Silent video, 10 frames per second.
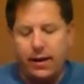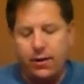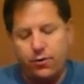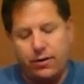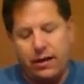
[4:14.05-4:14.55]

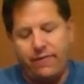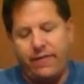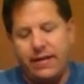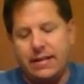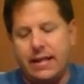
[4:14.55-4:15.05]
so that
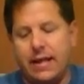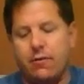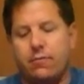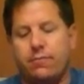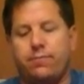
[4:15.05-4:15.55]
fits
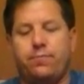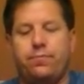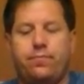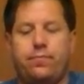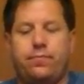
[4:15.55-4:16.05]
here.
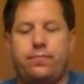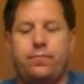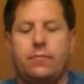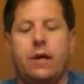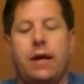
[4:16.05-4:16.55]

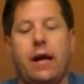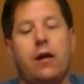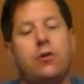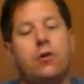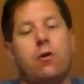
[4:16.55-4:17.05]
And
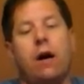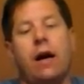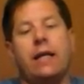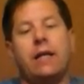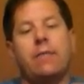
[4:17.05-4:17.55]
also
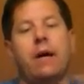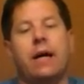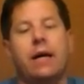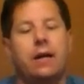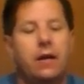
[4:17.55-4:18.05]
I did
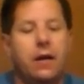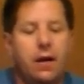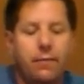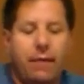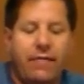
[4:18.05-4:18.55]
my
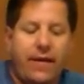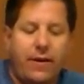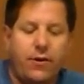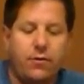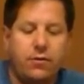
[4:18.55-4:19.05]

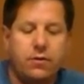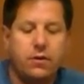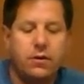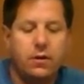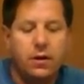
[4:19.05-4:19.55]
fender,
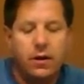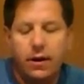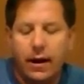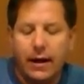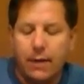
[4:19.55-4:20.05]

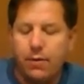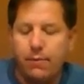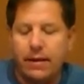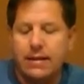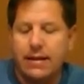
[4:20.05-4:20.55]
and I put
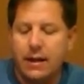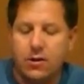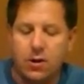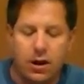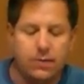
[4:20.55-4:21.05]
my
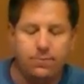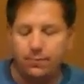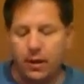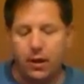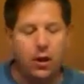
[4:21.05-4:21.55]
skins on.
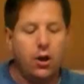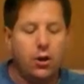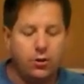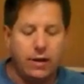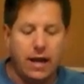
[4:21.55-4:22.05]

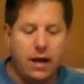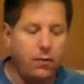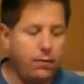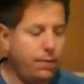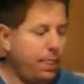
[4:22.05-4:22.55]
So
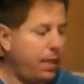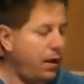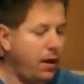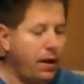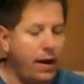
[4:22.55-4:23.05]
now
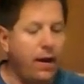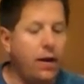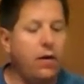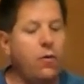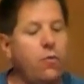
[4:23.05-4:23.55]

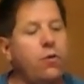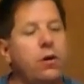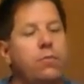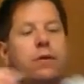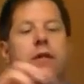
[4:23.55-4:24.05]
we're
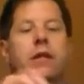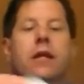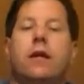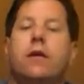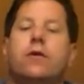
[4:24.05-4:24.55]
going to put
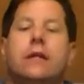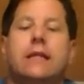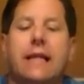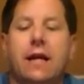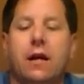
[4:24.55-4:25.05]
the
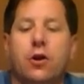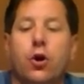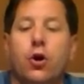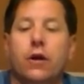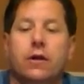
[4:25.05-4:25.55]
skin on the
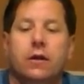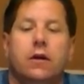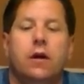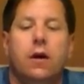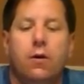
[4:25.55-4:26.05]
hood.
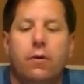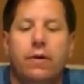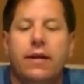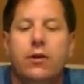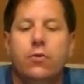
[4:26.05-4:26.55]

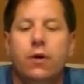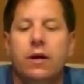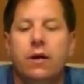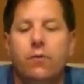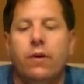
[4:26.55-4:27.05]
With this
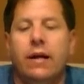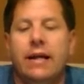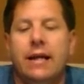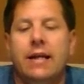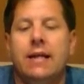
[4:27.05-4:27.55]
one, what I
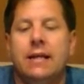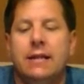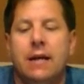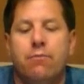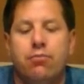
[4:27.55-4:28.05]
did is
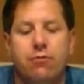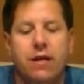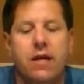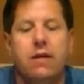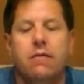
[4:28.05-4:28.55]
I
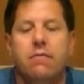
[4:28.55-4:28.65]
pre